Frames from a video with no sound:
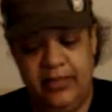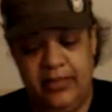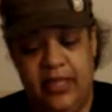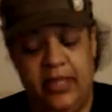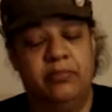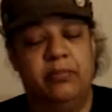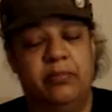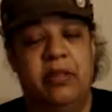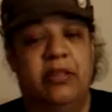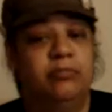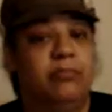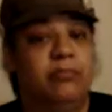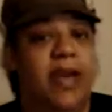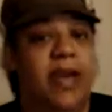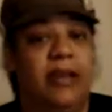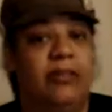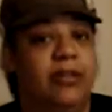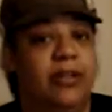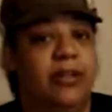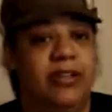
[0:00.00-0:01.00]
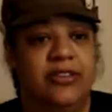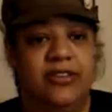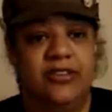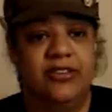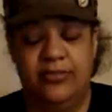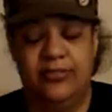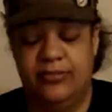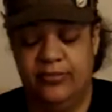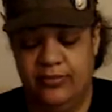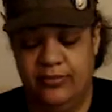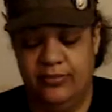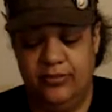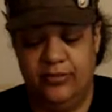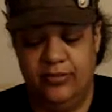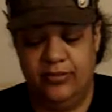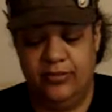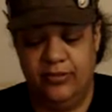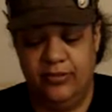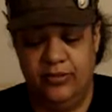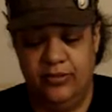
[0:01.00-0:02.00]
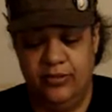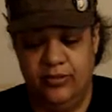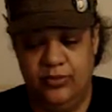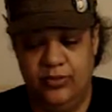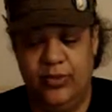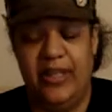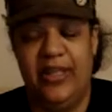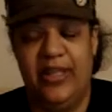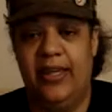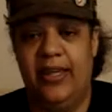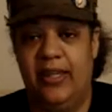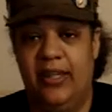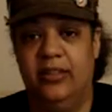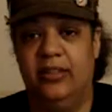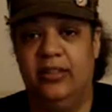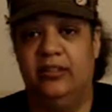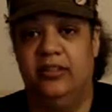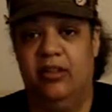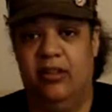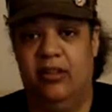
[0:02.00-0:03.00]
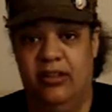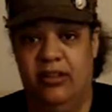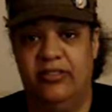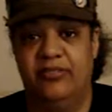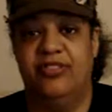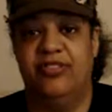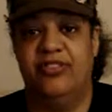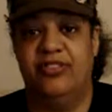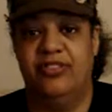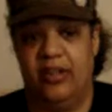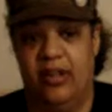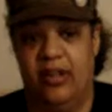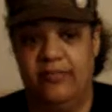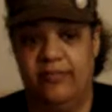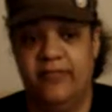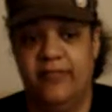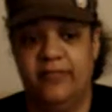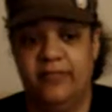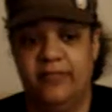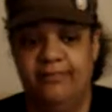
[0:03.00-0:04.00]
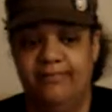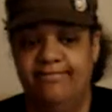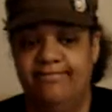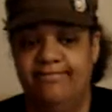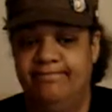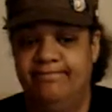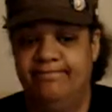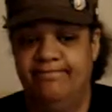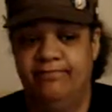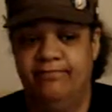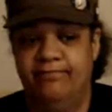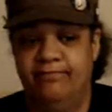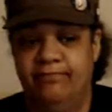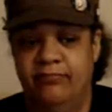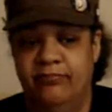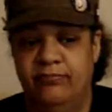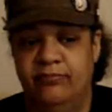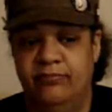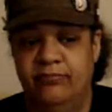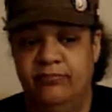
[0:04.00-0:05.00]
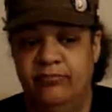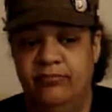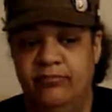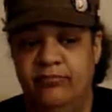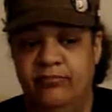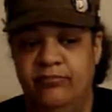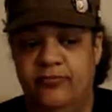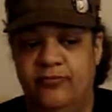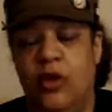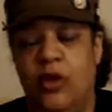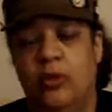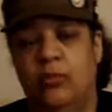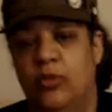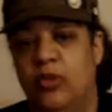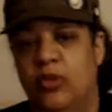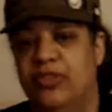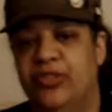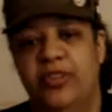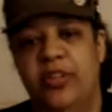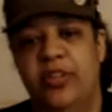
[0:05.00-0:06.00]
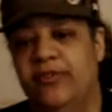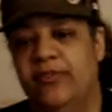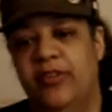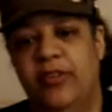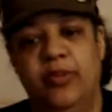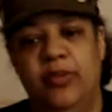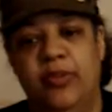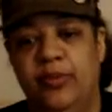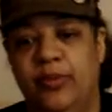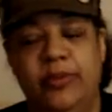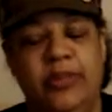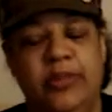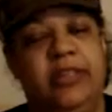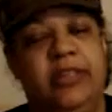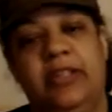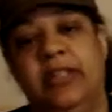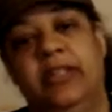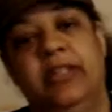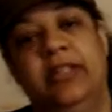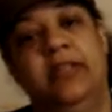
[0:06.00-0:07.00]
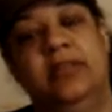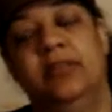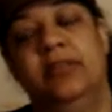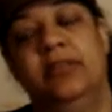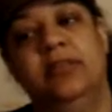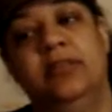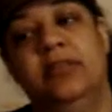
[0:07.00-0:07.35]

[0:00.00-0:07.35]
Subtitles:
Like being pack rats. We had a lot of stuff. Far more stuff than we really needed.